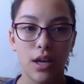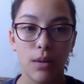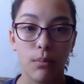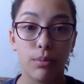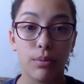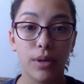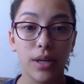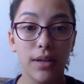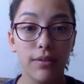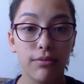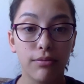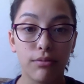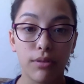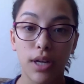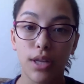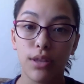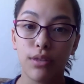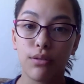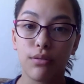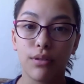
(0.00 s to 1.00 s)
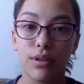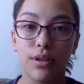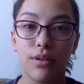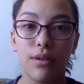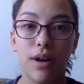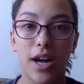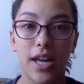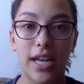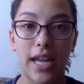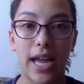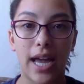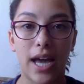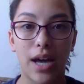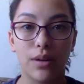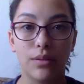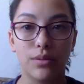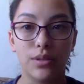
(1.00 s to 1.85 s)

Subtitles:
brief run through on how